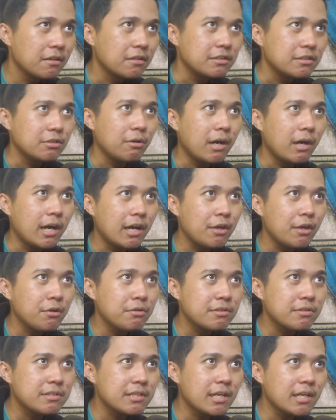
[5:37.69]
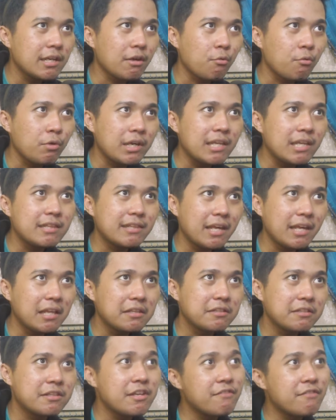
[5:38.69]
So you could say we can tell
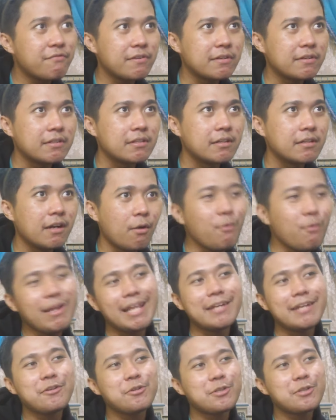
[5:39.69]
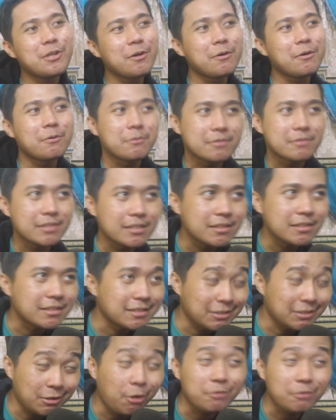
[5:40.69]
the difference. Well, I don't know
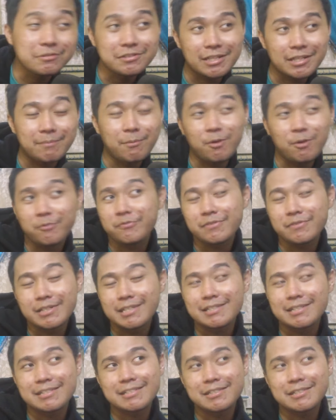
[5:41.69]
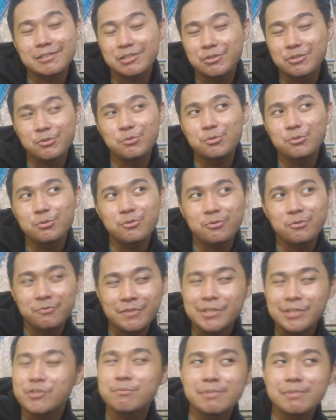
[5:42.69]
the concept of these two
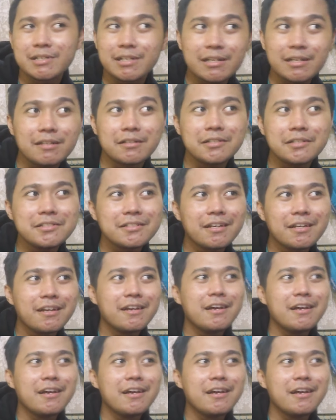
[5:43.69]
VTuber girls.